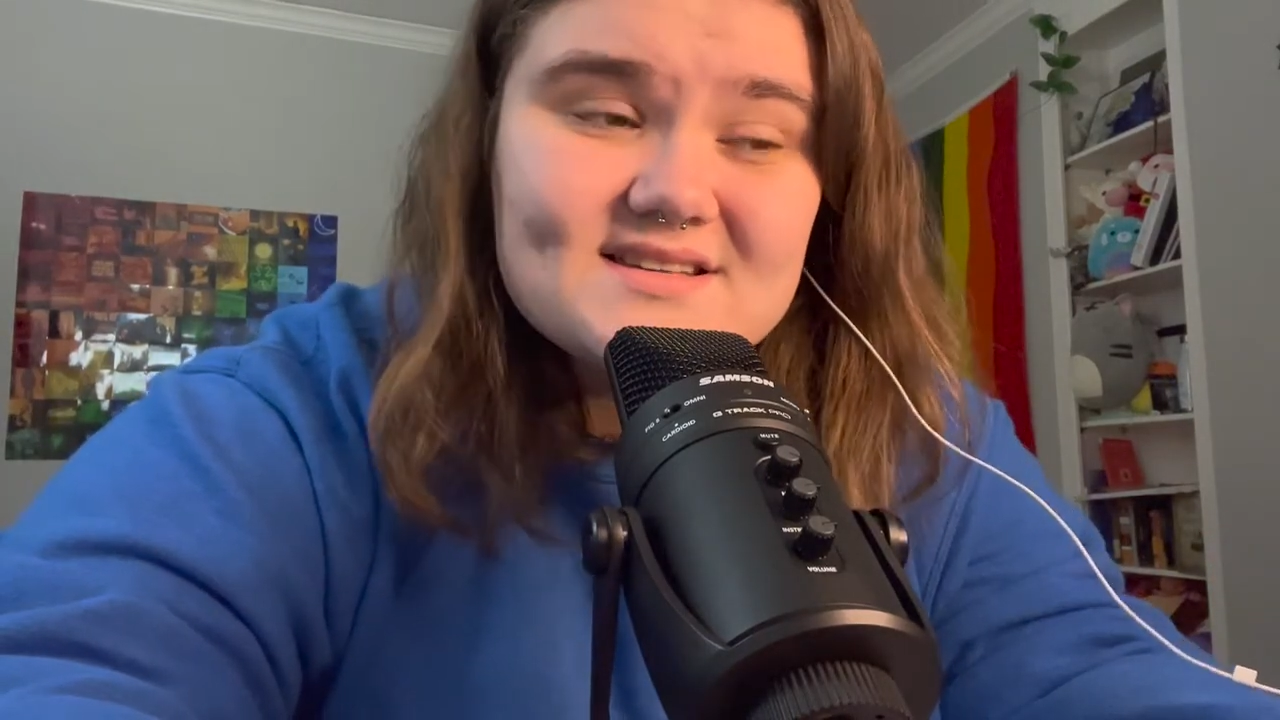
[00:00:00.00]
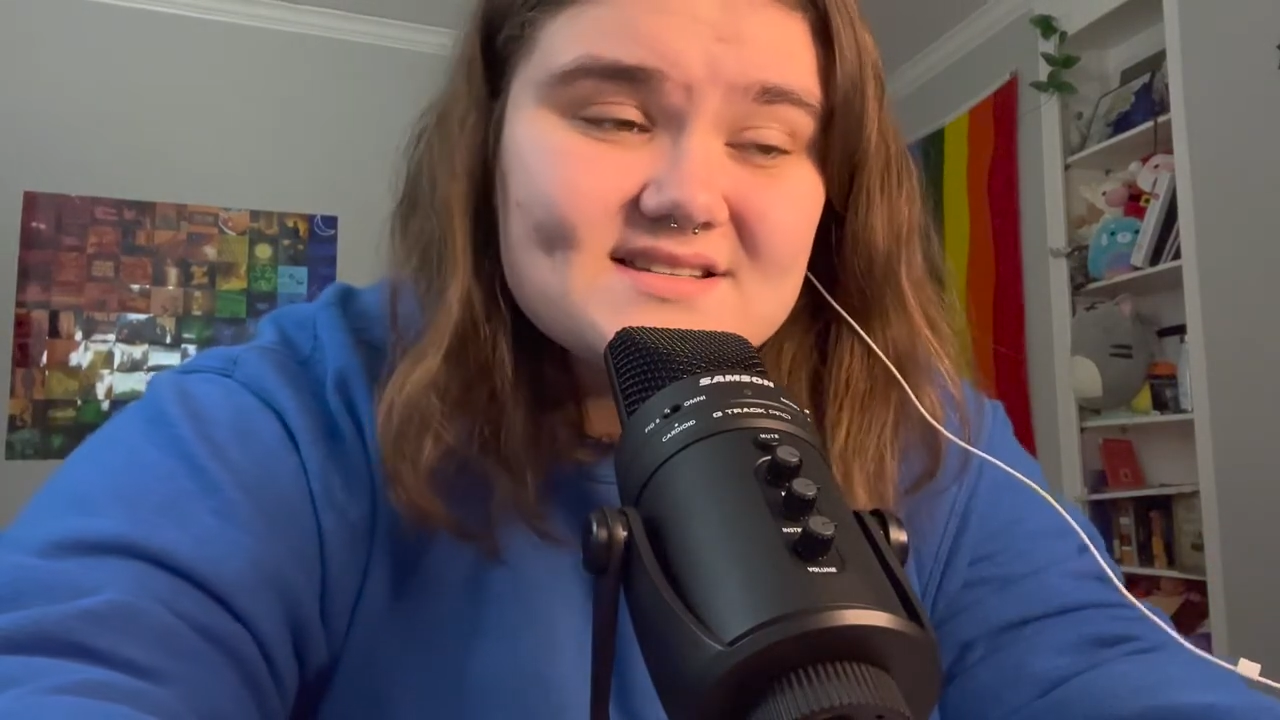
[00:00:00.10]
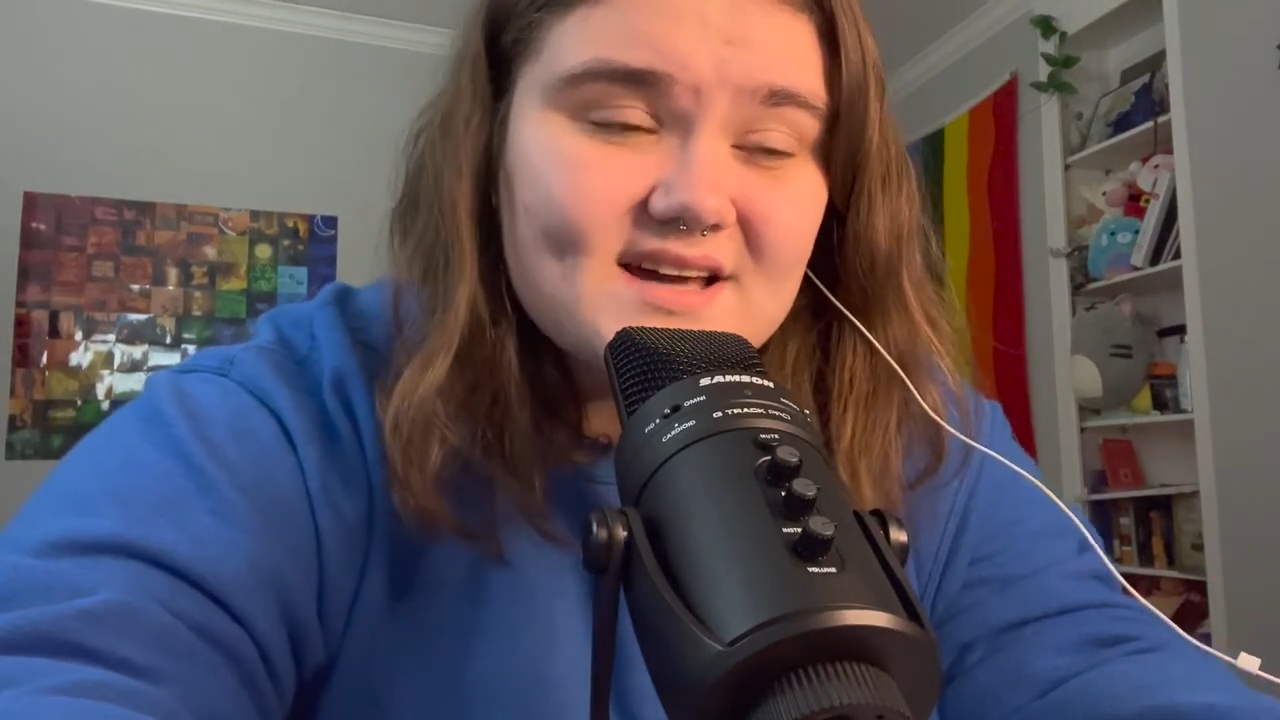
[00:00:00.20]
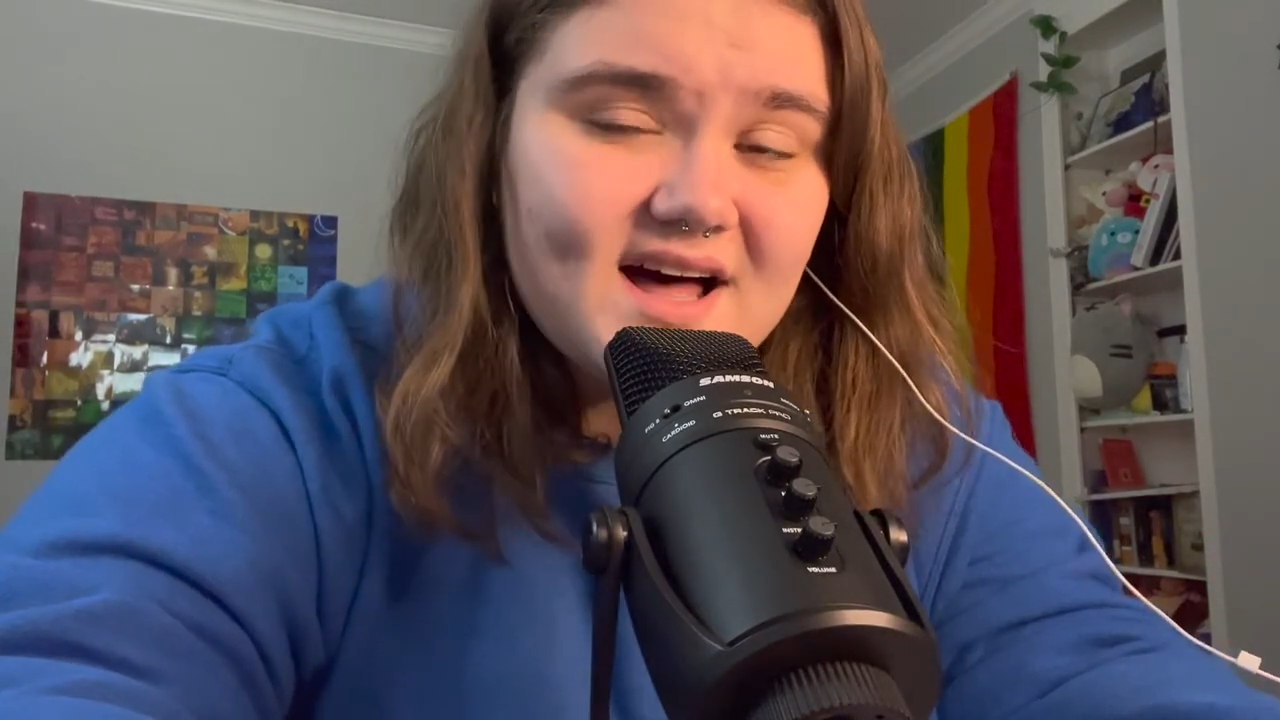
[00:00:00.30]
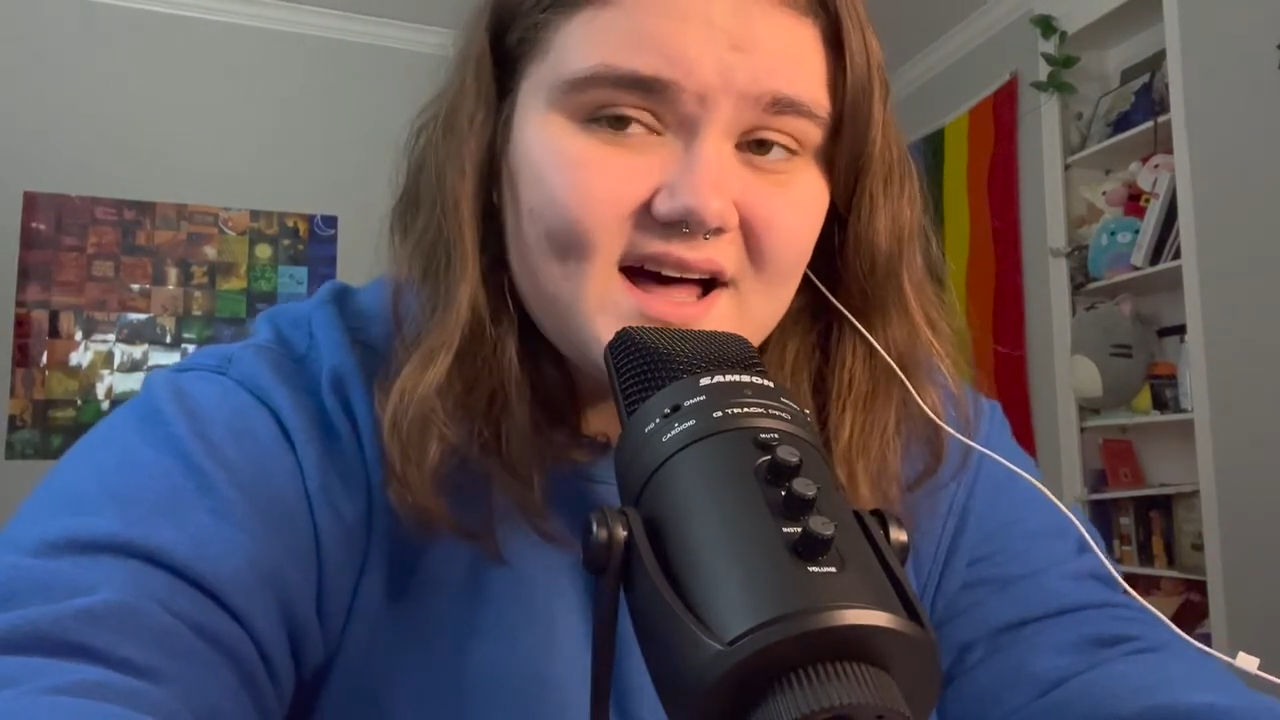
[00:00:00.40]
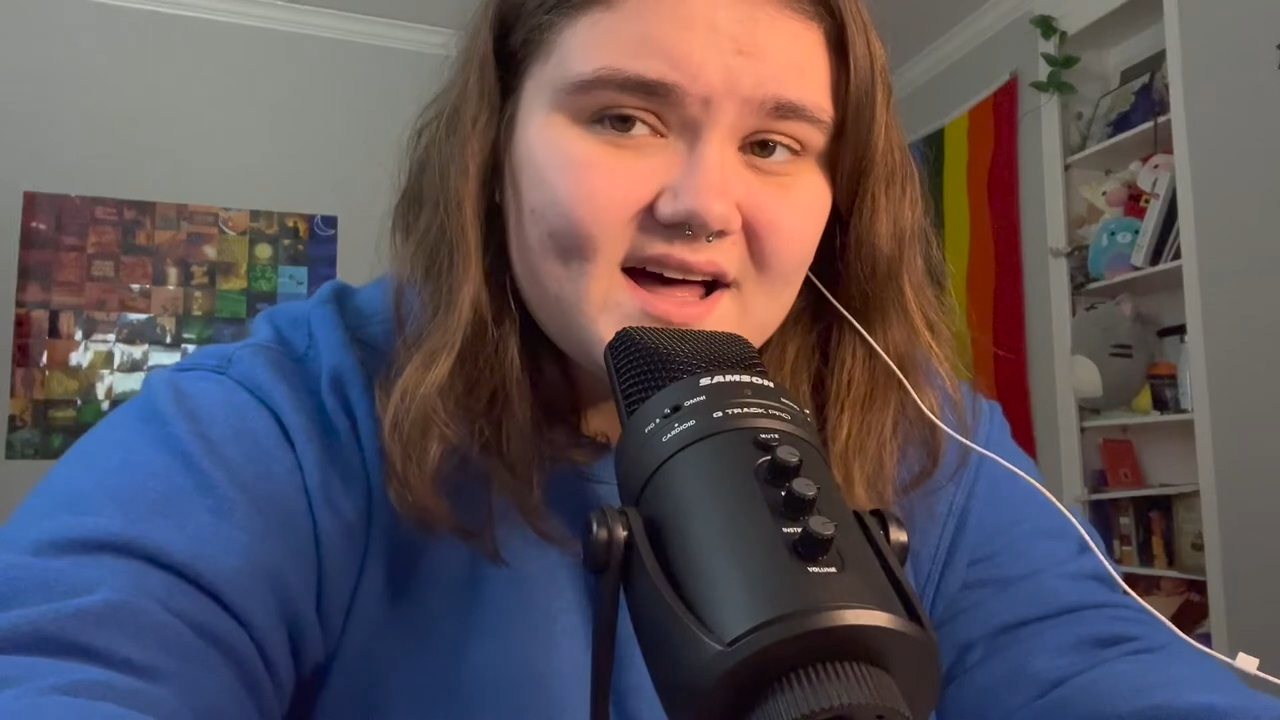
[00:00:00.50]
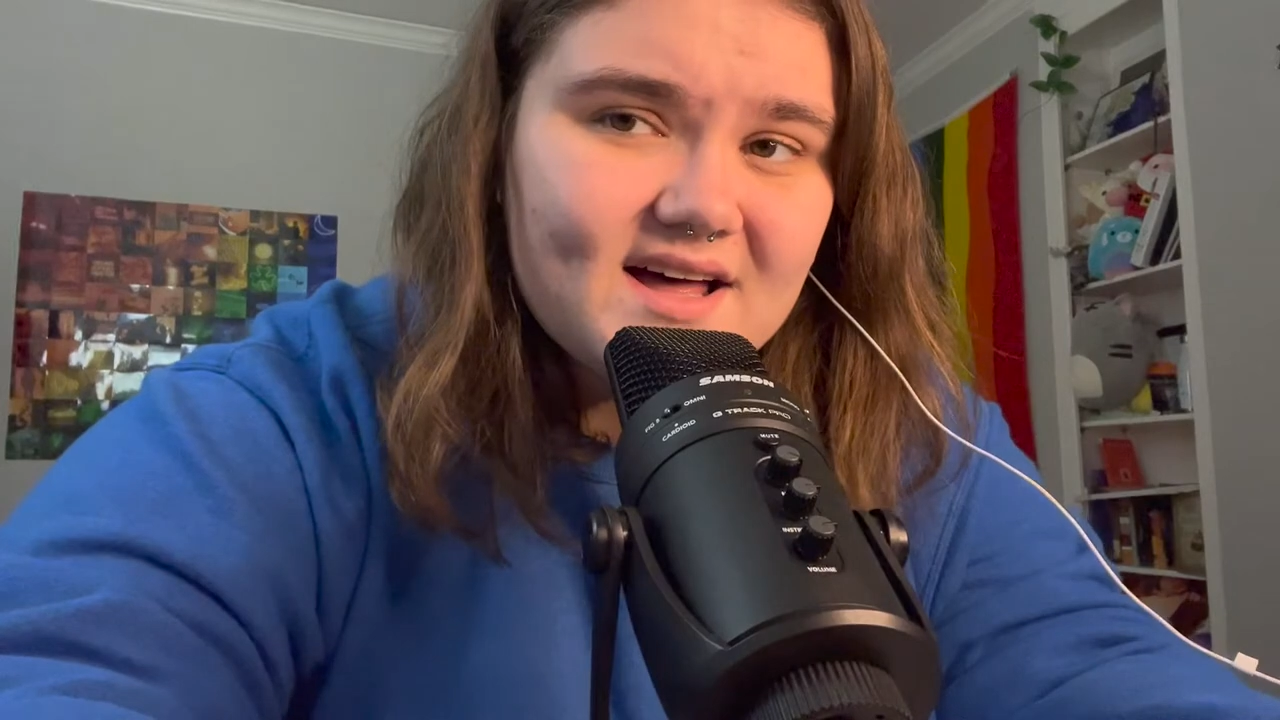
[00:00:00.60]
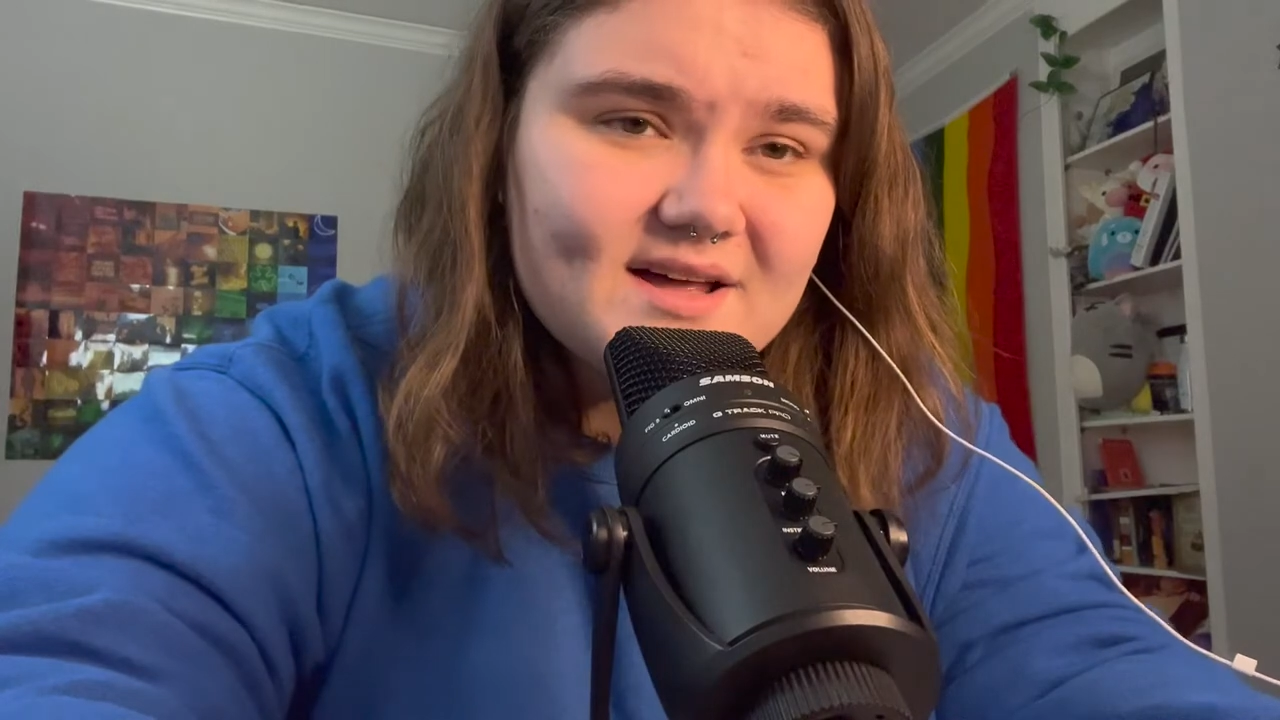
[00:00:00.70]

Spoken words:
time,